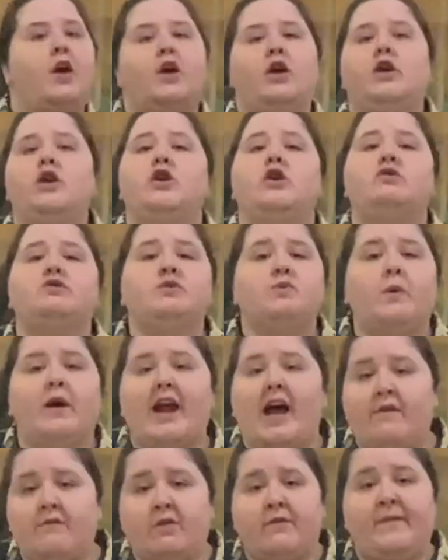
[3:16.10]
Use
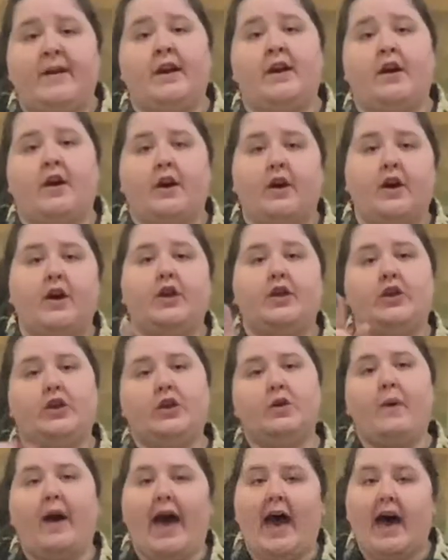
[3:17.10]
whatever vinegar
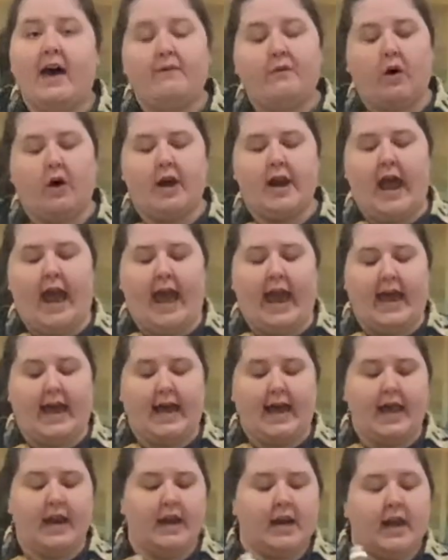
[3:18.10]
you have on
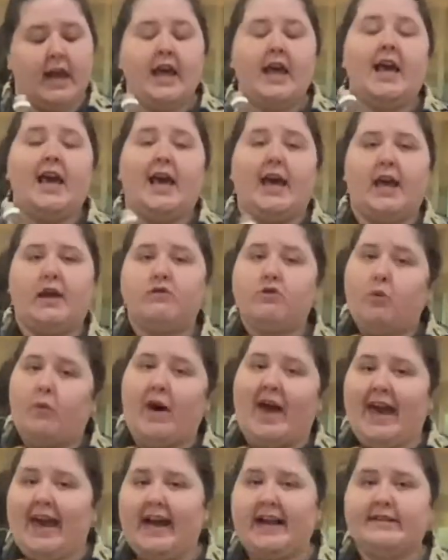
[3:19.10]
hand. Either
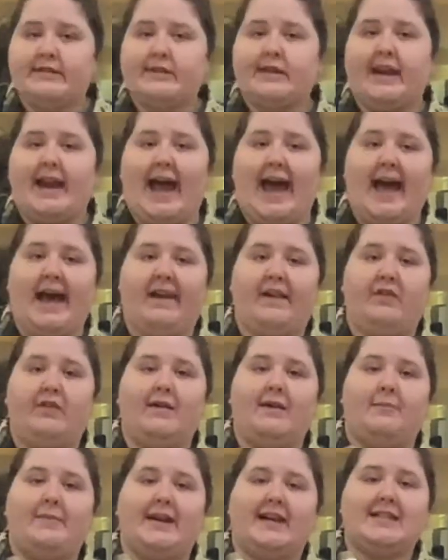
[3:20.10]
way, it's gonna add a
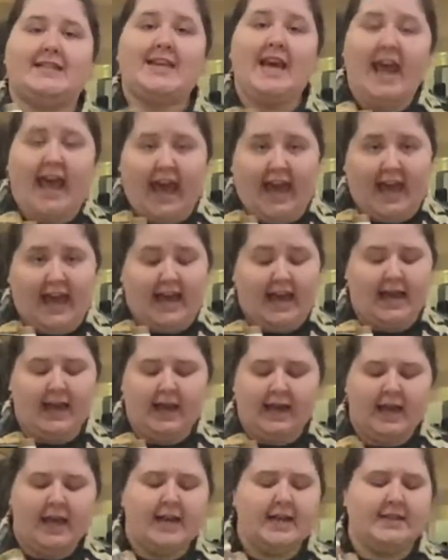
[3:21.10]
little bit of tang
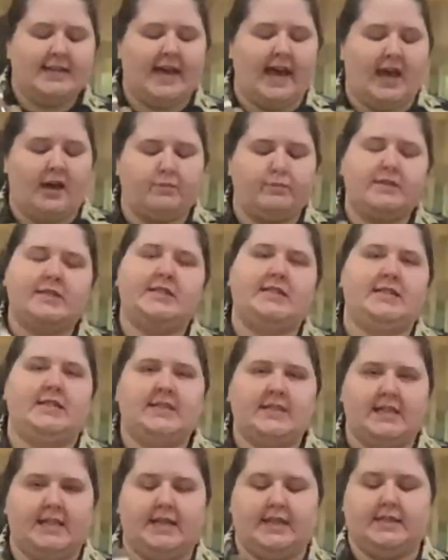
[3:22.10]
to help
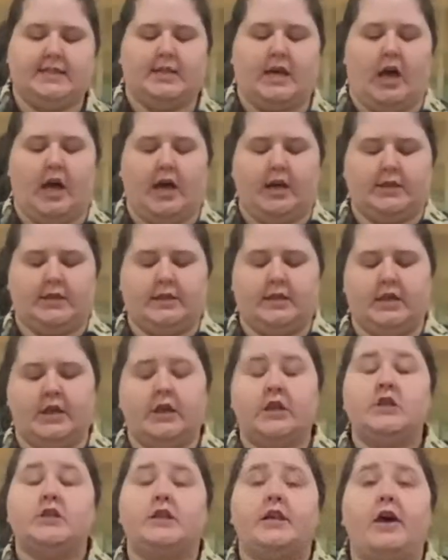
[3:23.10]
season the sauce.
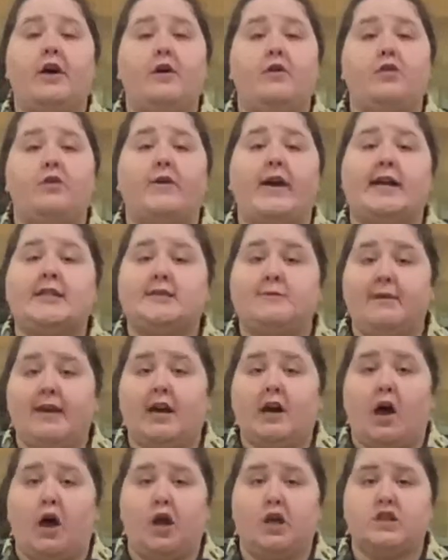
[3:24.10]
So the recipe
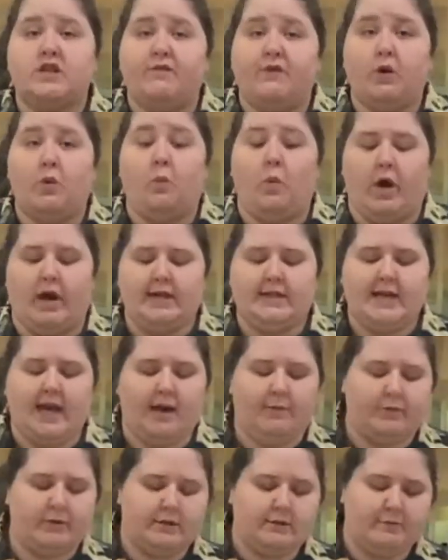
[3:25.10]
calls for 1
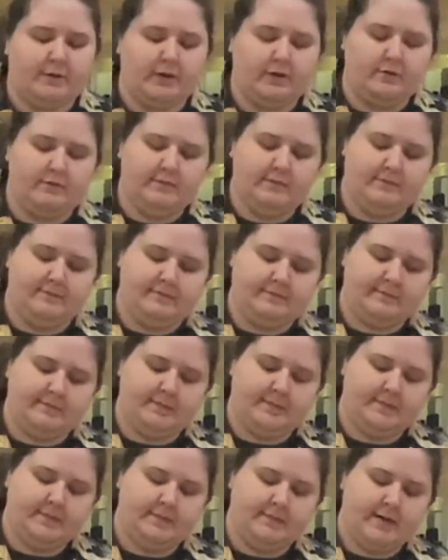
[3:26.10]
tablespoon,
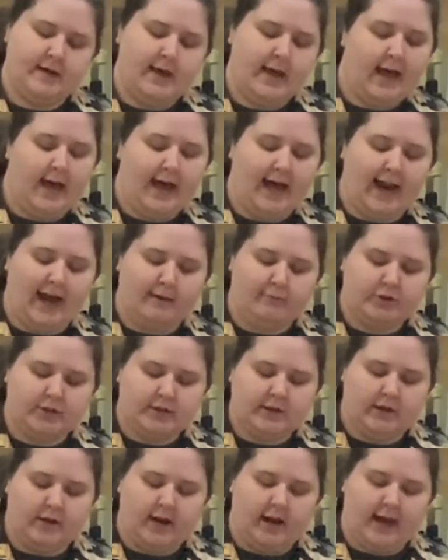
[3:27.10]
and I'm
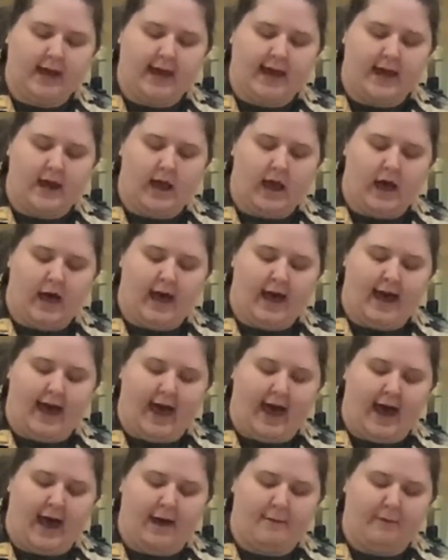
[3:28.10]
just gonna kind of
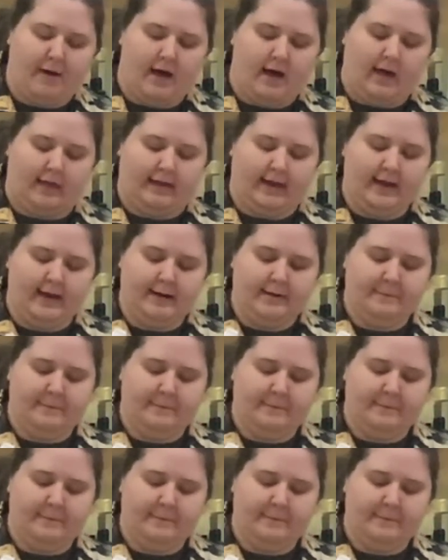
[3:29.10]
eyeball it.